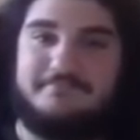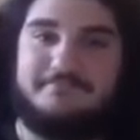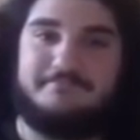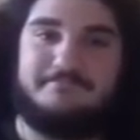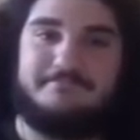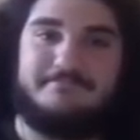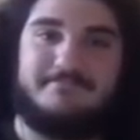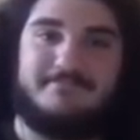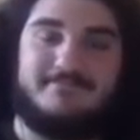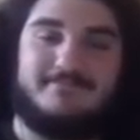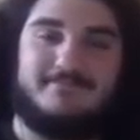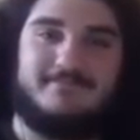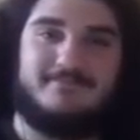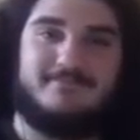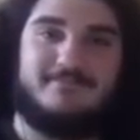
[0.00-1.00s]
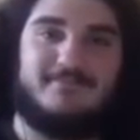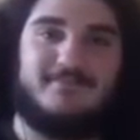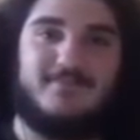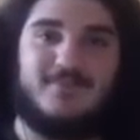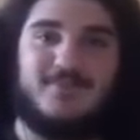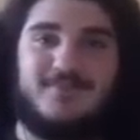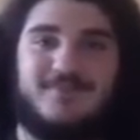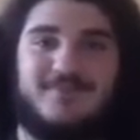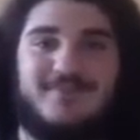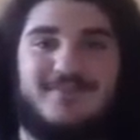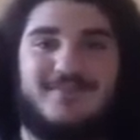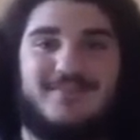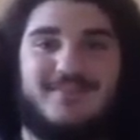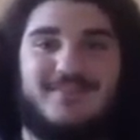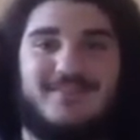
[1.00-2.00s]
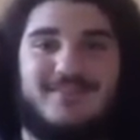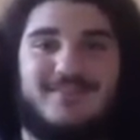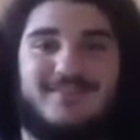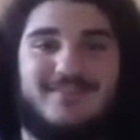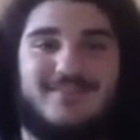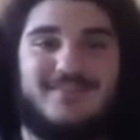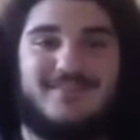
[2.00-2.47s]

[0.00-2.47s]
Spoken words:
[no speech]